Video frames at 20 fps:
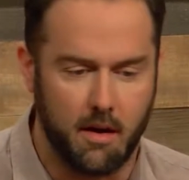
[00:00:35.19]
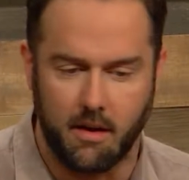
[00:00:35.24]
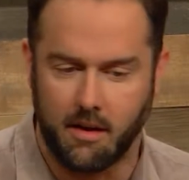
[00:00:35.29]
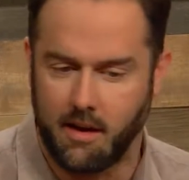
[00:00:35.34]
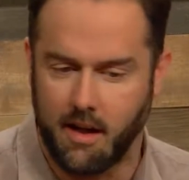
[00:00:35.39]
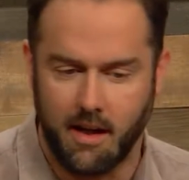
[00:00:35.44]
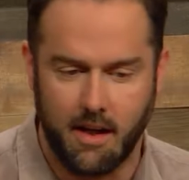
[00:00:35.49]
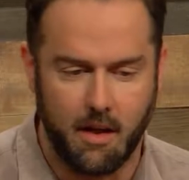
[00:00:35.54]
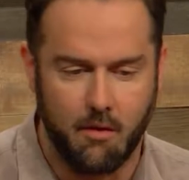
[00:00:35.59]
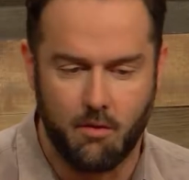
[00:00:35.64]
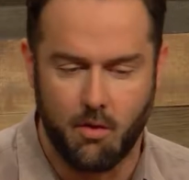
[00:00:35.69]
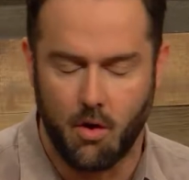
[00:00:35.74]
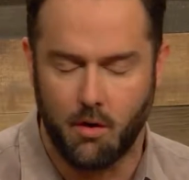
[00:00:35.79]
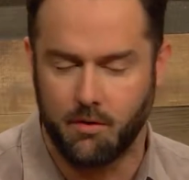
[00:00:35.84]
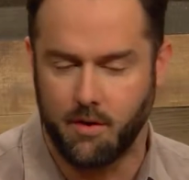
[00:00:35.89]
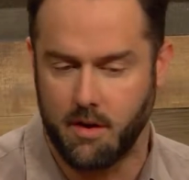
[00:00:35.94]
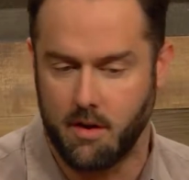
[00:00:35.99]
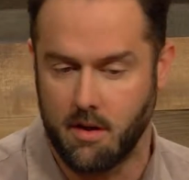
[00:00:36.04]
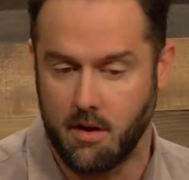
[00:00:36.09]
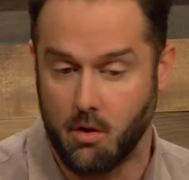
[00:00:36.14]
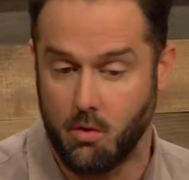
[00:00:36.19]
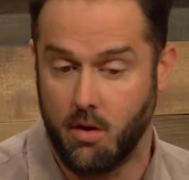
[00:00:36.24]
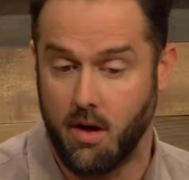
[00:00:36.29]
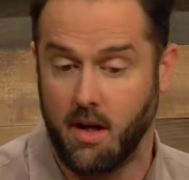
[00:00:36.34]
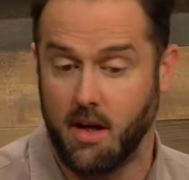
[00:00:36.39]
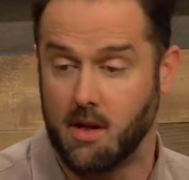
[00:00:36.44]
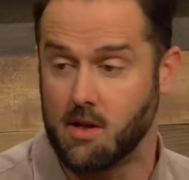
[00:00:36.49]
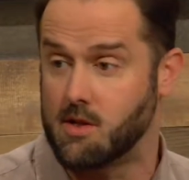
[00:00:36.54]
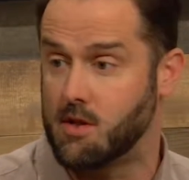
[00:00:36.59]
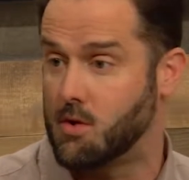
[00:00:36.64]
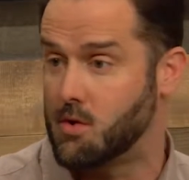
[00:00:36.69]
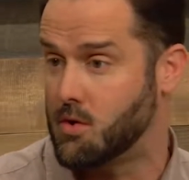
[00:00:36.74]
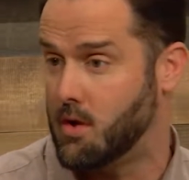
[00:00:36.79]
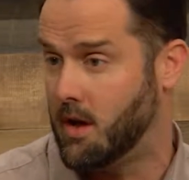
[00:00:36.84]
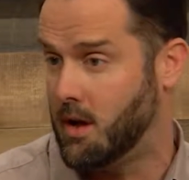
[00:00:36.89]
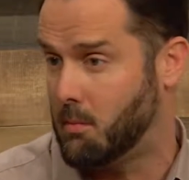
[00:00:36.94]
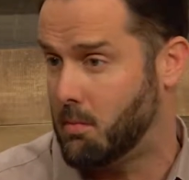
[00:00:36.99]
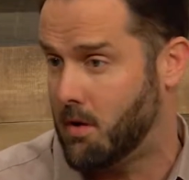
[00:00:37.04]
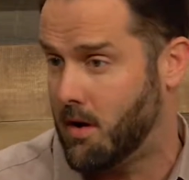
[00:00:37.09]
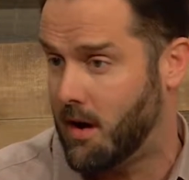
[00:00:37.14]
getting involved in creating social
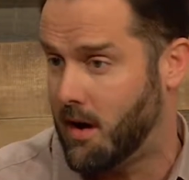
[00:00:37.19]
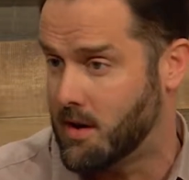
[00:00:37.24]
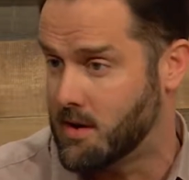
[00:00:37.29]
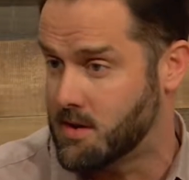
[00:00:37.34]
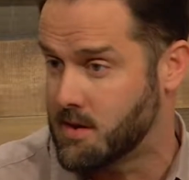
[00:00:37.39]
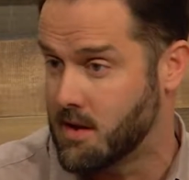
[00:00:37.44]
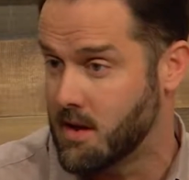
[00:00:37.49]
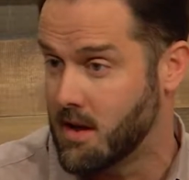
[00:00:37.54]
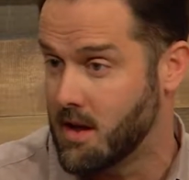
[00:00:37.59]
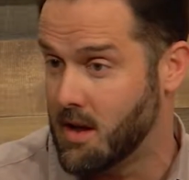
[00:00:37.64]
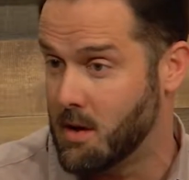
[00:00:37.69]
enterprise